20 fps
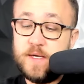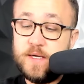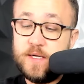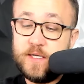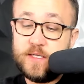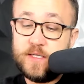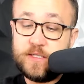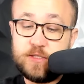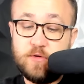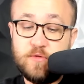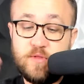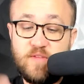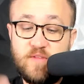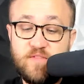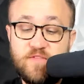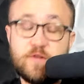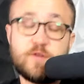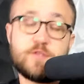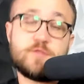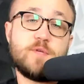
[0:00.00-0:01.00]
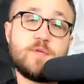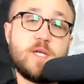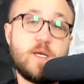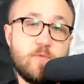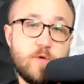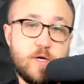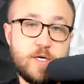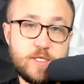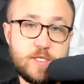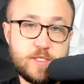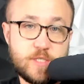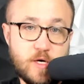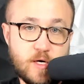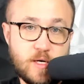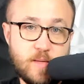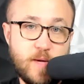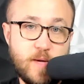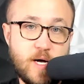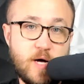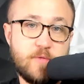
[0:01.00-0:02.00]
So the first one I wanted to
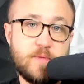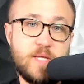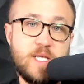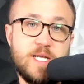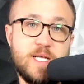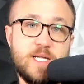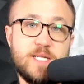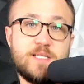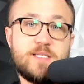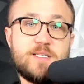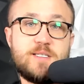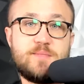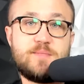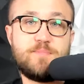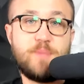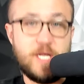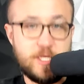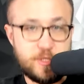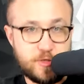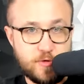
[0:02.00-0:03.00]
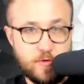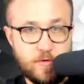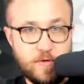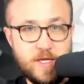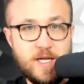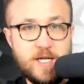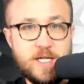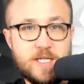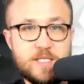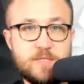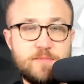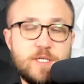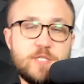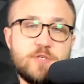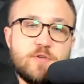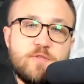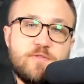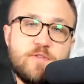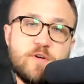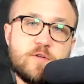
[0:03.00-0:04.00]
talk about is Spatial.
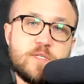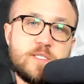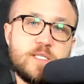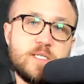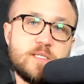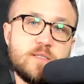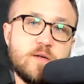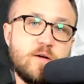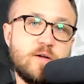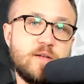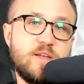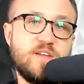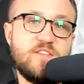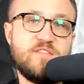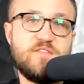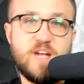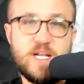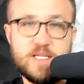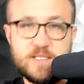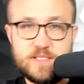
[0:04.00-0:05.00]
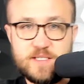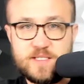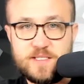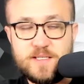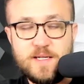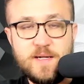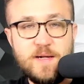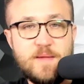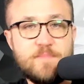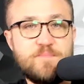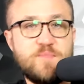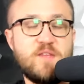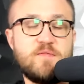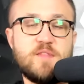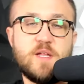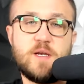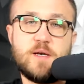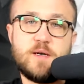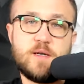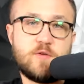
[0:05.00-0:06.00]
Spatial focuses on events. They've
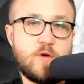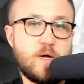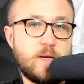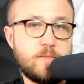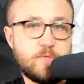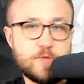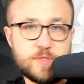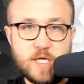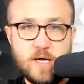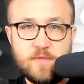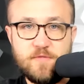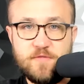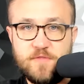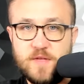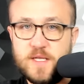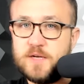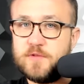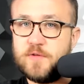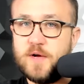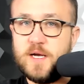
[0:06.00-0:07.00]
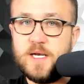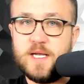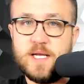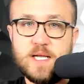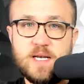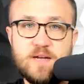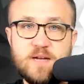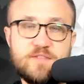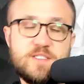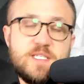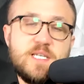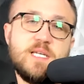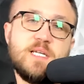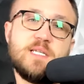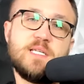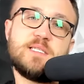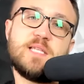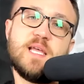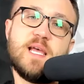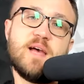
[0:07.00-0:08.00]
done an incredible job of integrating
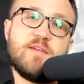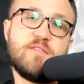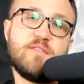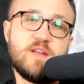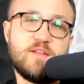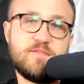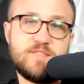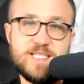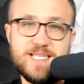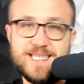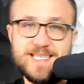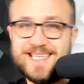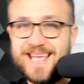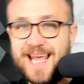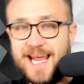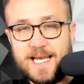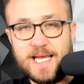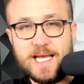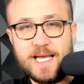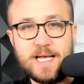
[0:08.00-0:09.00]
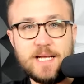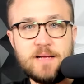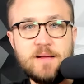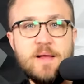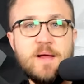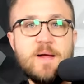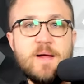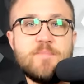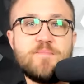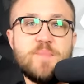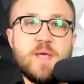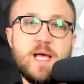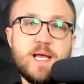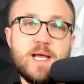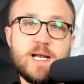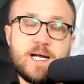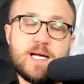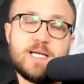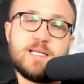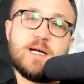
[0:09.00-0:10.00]
NFTs. They have NFT gating.
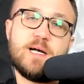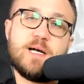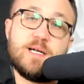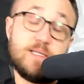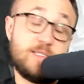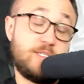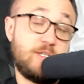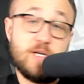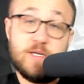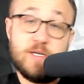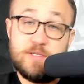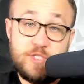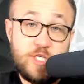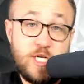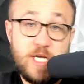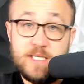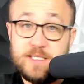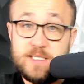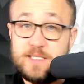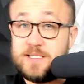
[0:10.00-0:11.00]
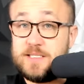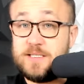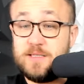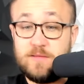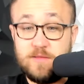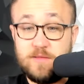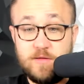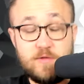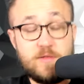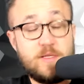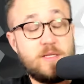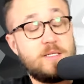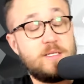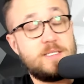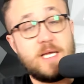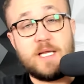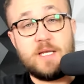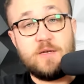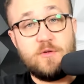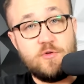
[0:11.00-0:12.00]
And I got a chance to literally
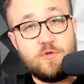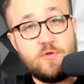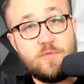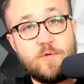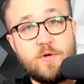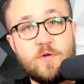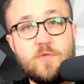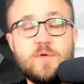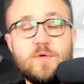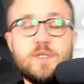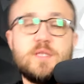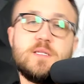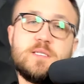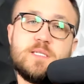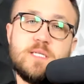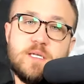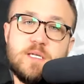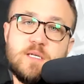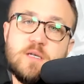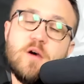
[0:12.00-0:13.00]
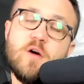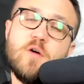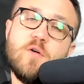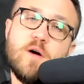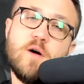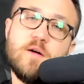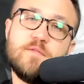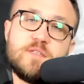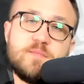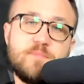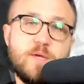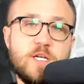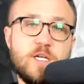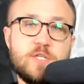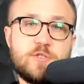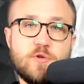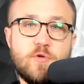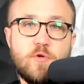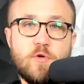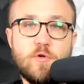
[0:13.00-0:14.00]
take an Uber with the CEO of
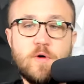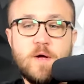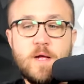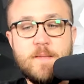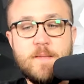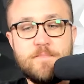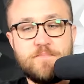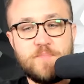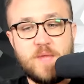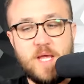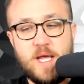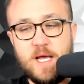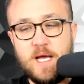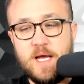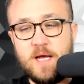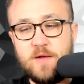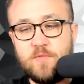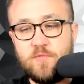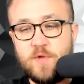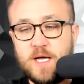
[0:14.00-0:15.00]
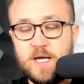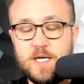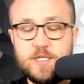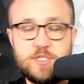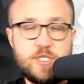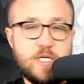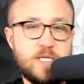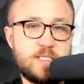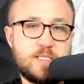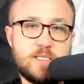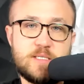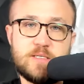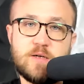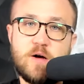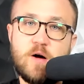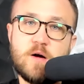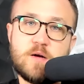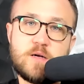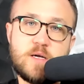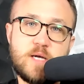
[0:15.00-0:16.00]
Spatial, and we got a chance to
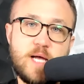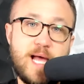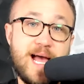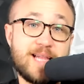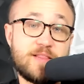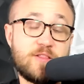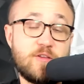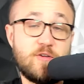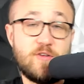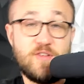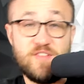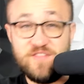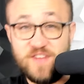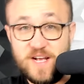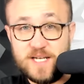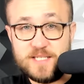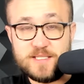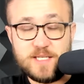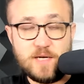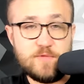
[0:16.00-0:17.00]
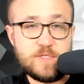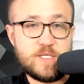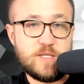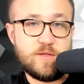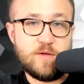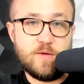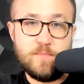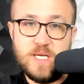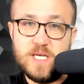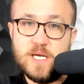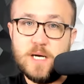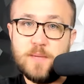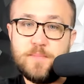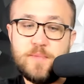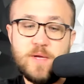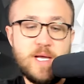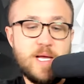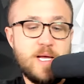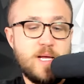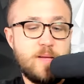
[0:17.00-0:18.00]
talk at their event. I went to their
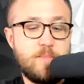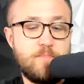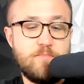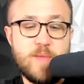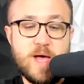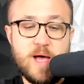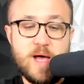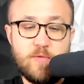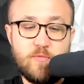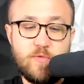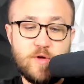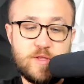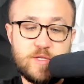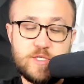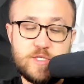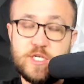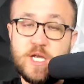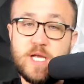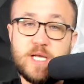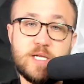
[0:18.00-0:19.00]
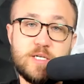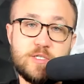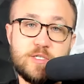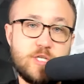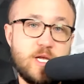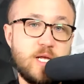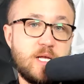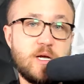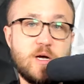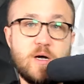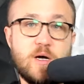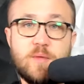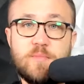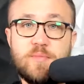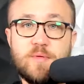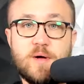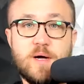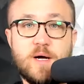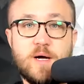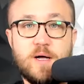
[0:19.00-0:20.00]
meetup, met with Jake and
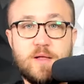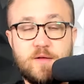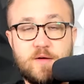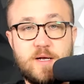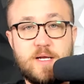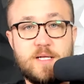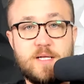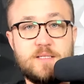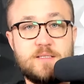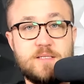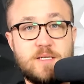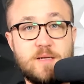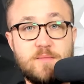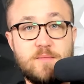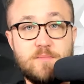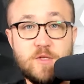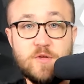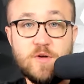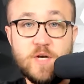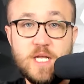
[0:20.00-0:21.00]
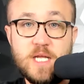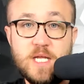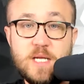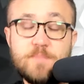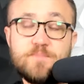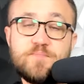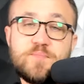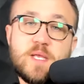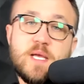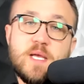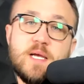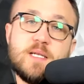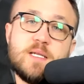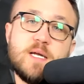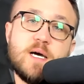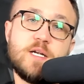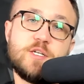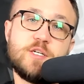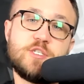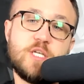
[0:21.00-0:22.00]
Jacob, their heads of community, and
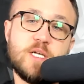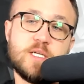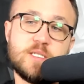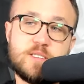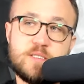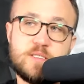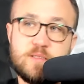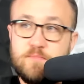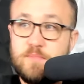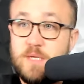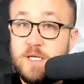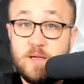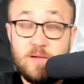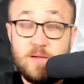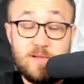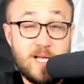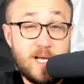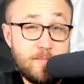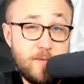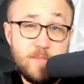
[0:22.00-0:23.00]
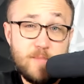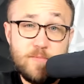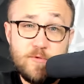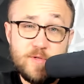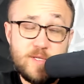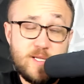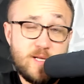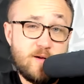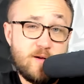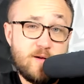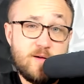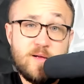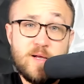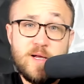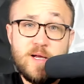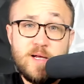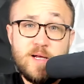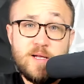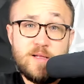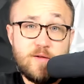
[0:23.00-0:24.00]
got a chance to meet a lot of people in their
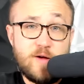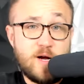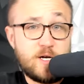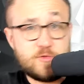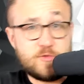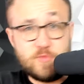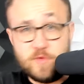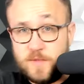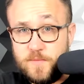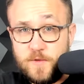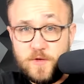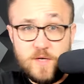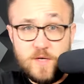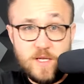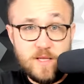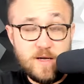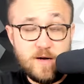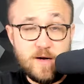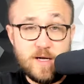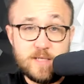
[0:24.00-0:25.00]
actual community there.